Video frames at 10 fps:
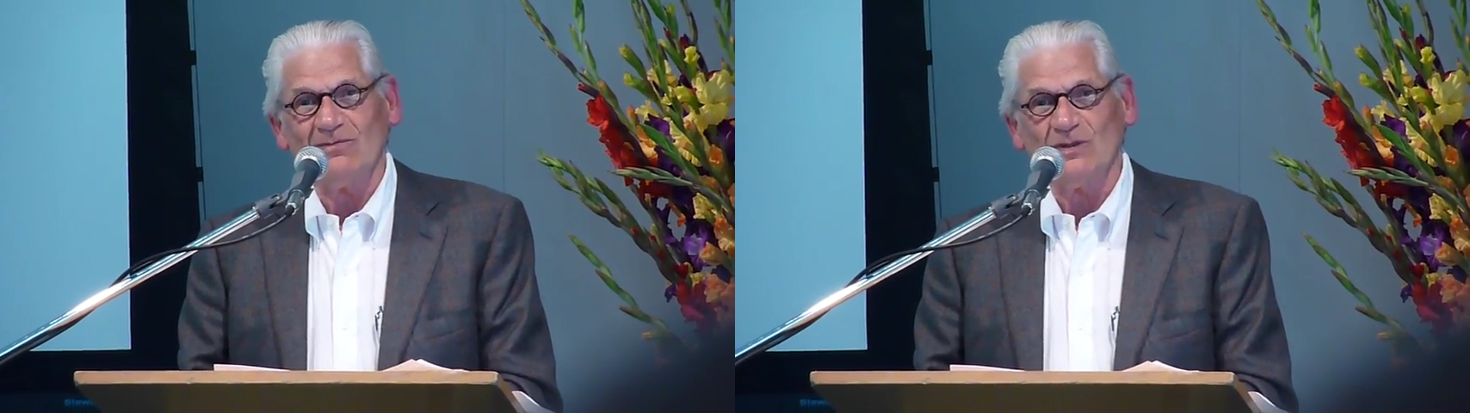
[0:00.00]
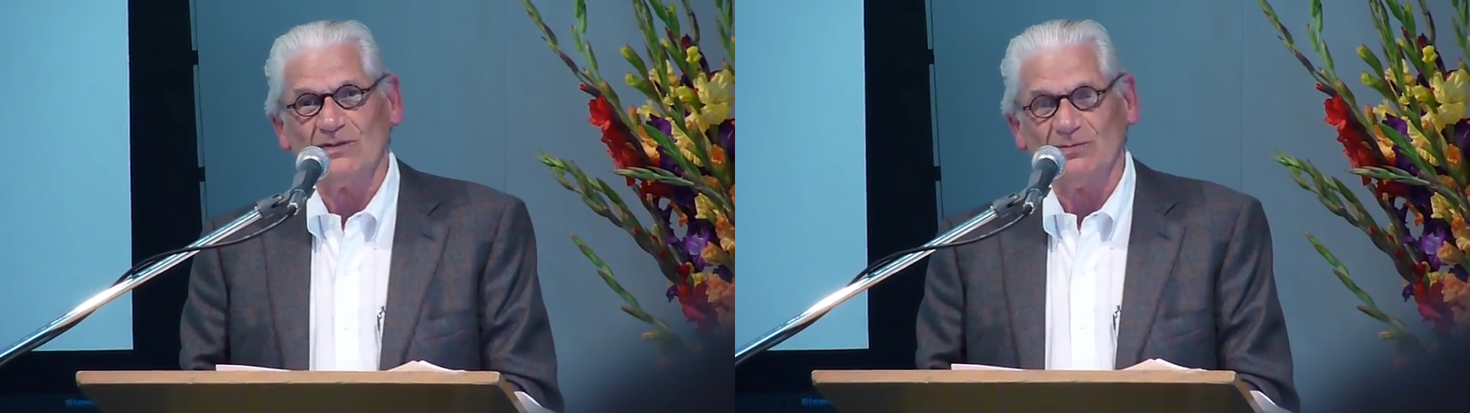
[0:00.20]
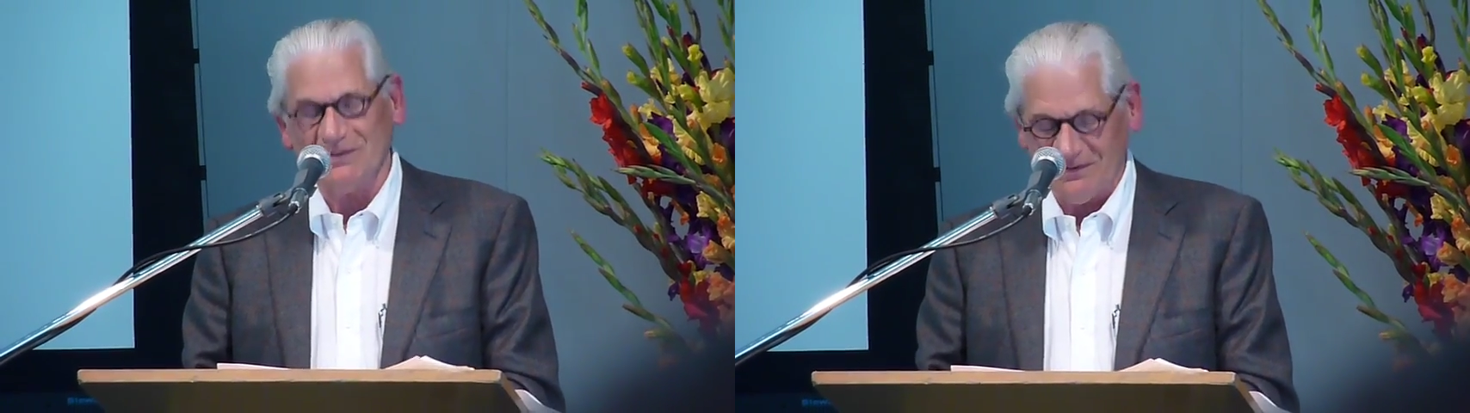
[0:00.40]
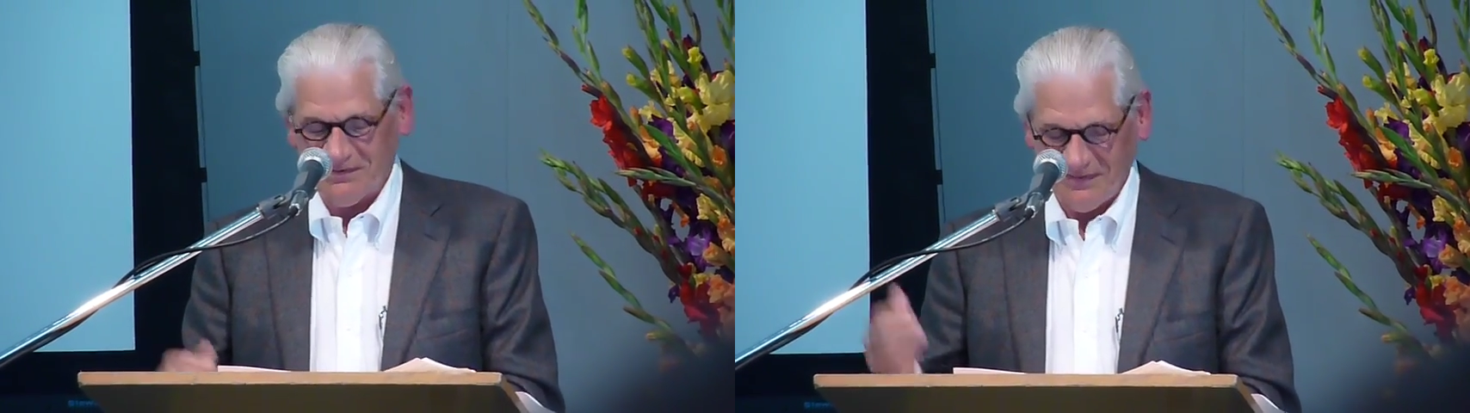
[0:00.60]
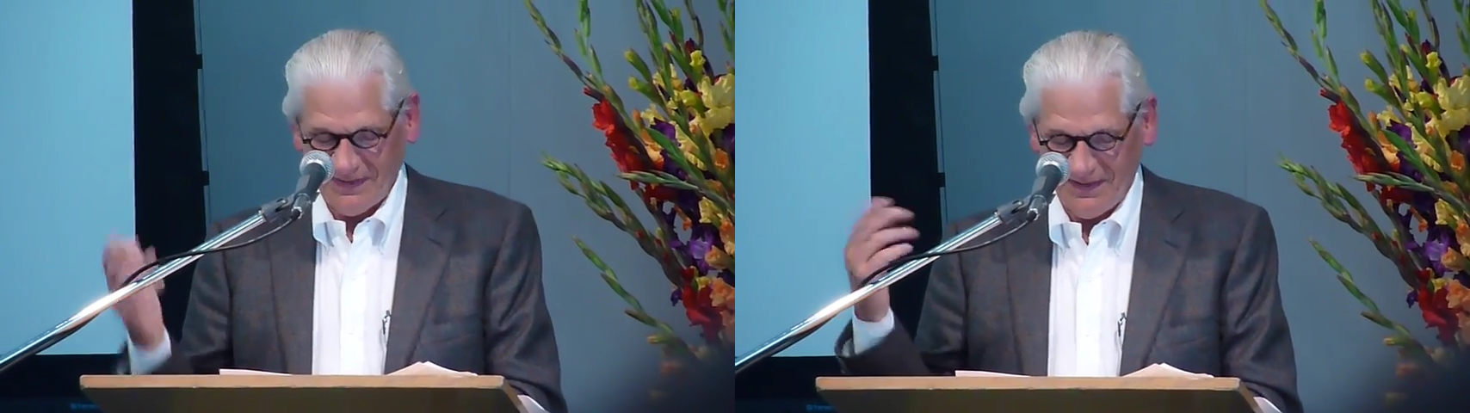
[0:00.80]
which
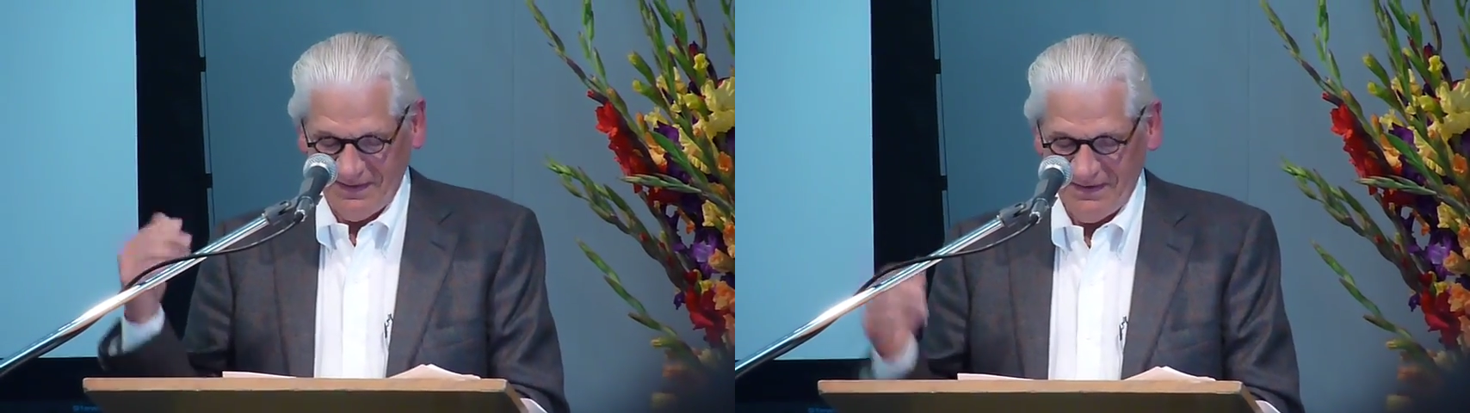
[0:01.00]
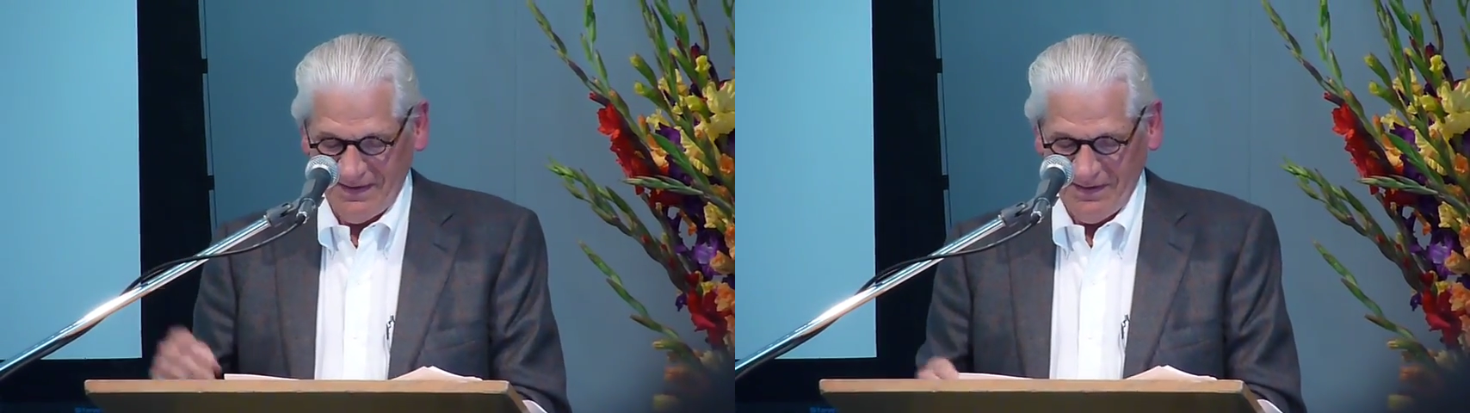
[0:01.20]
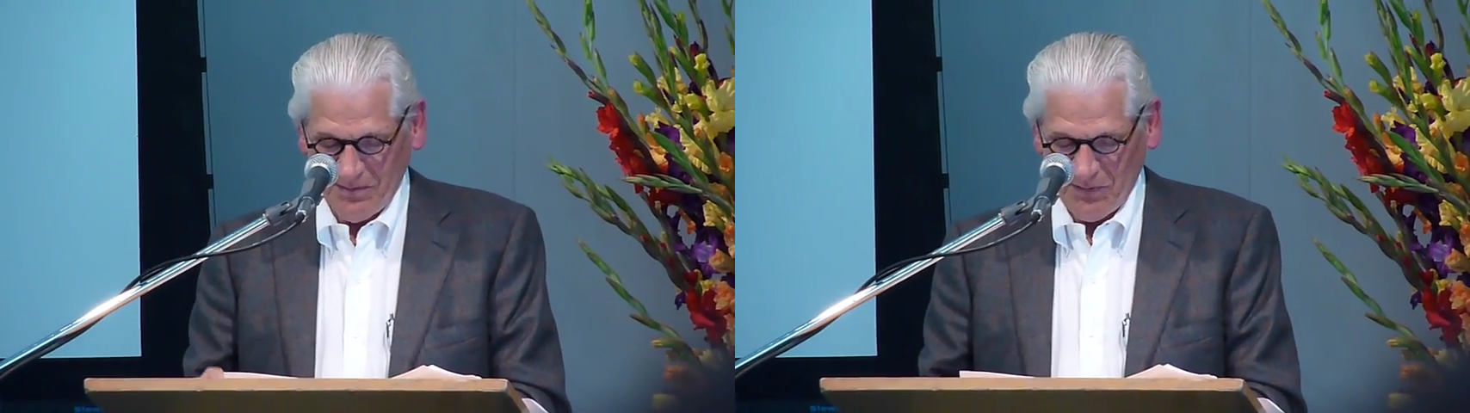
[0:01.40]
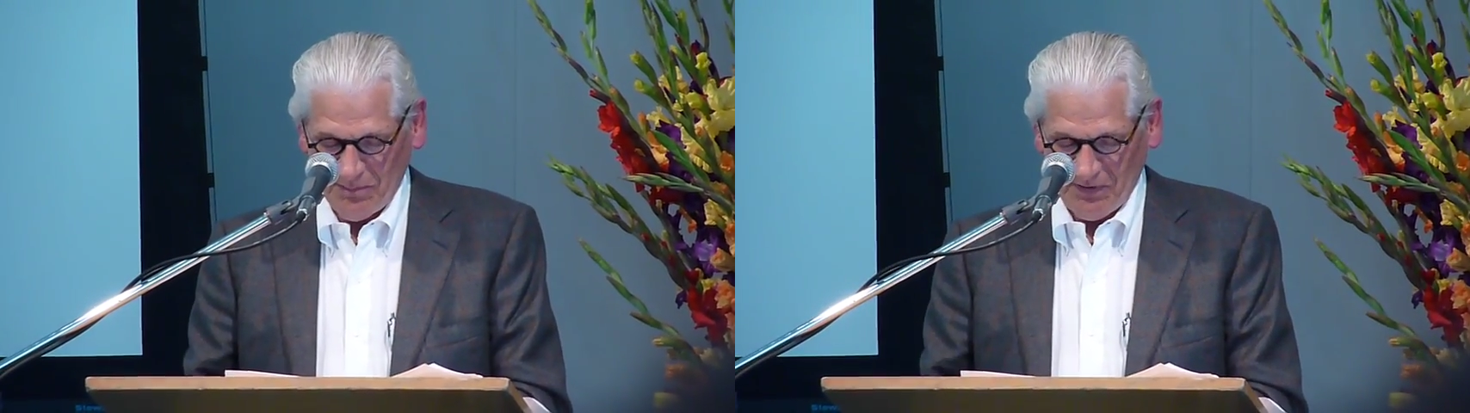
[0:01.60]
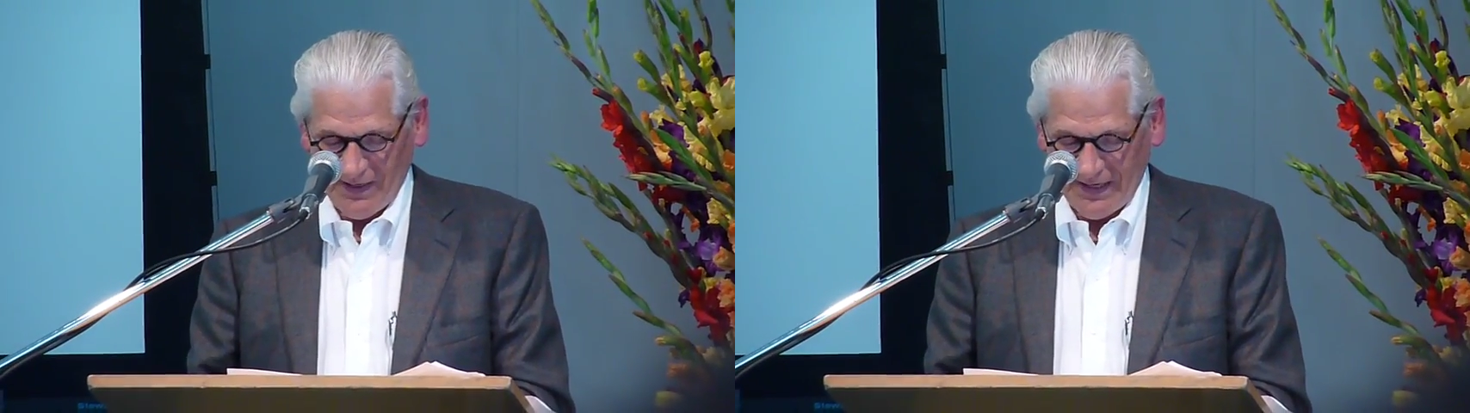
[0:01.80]
was the
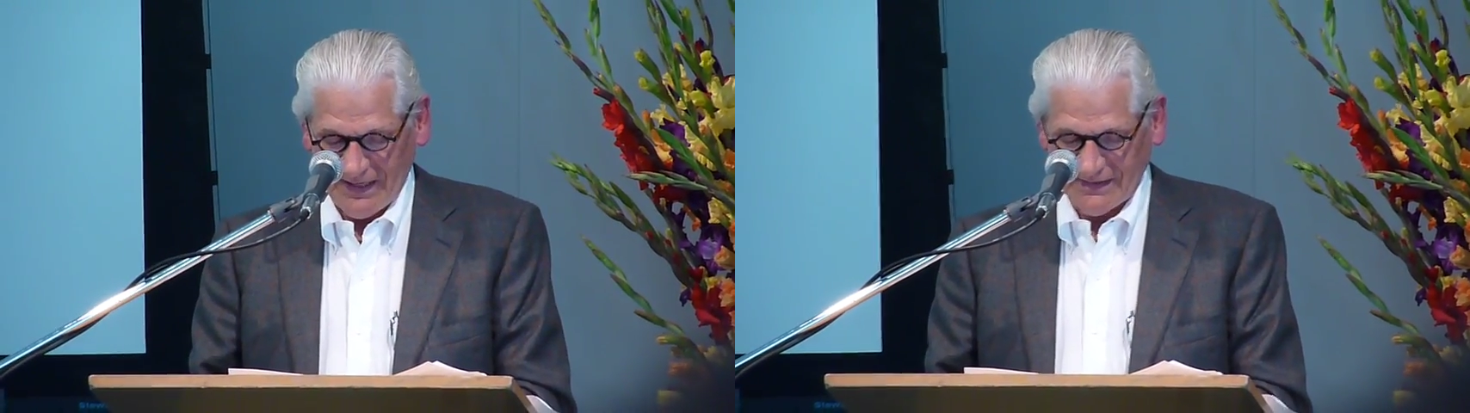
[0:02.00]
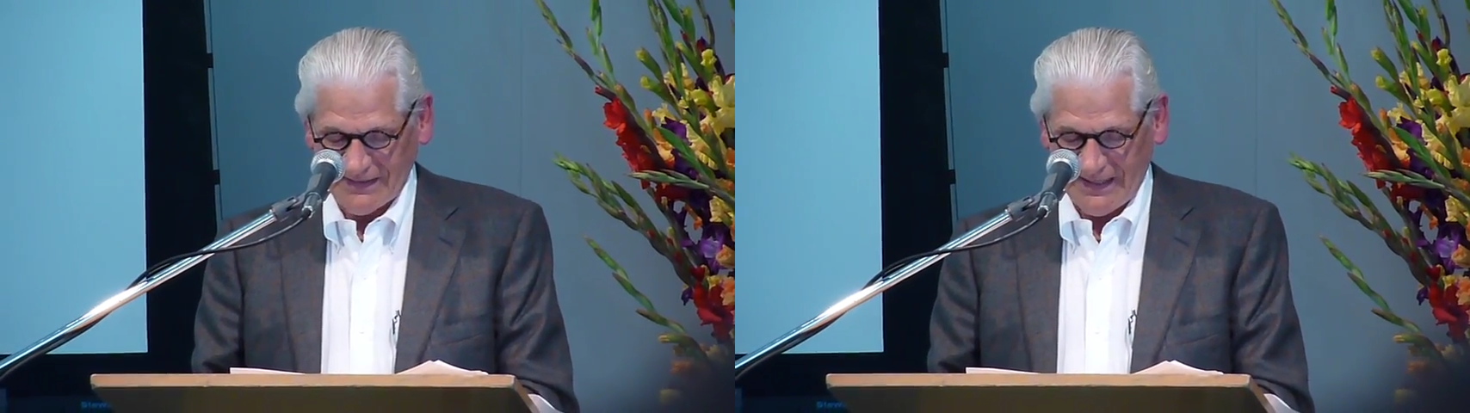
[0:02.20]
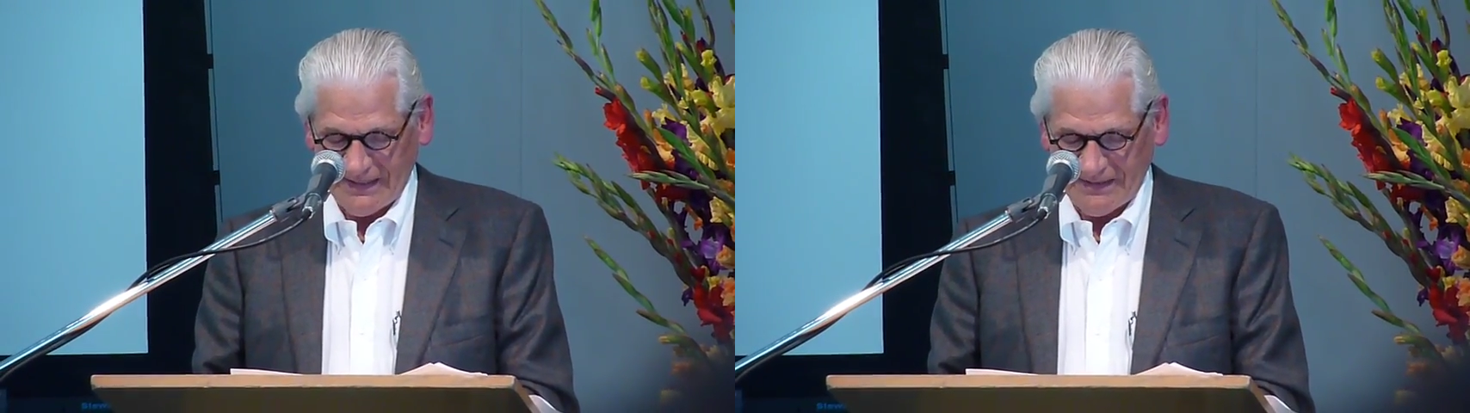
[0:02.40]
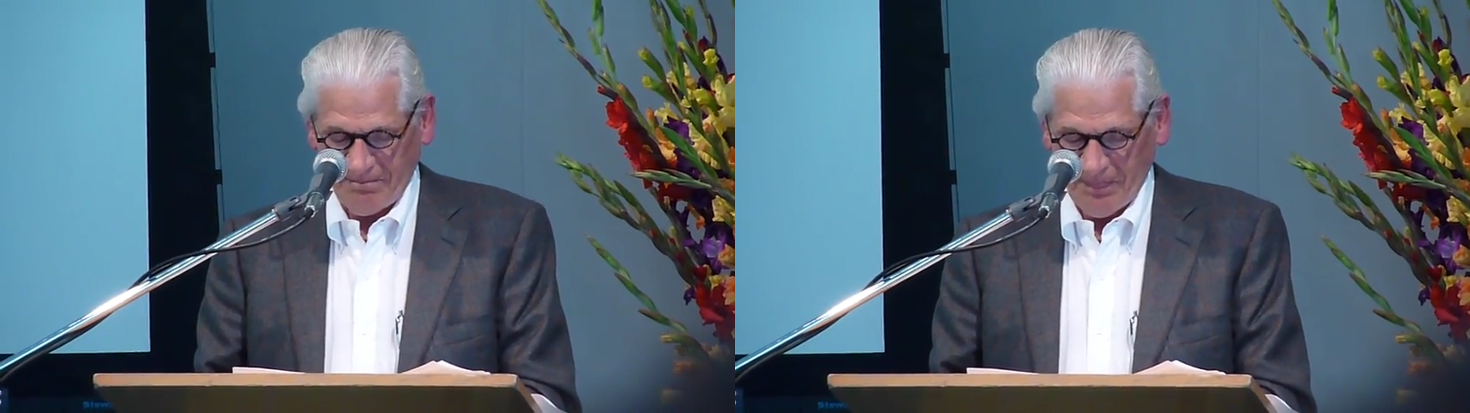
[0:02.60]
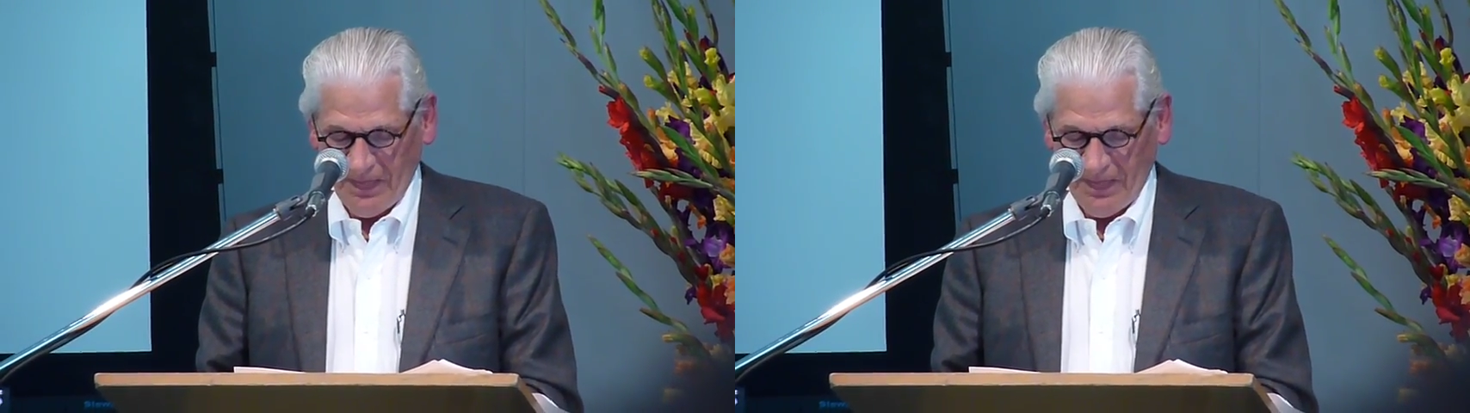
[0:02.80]
people I contacted.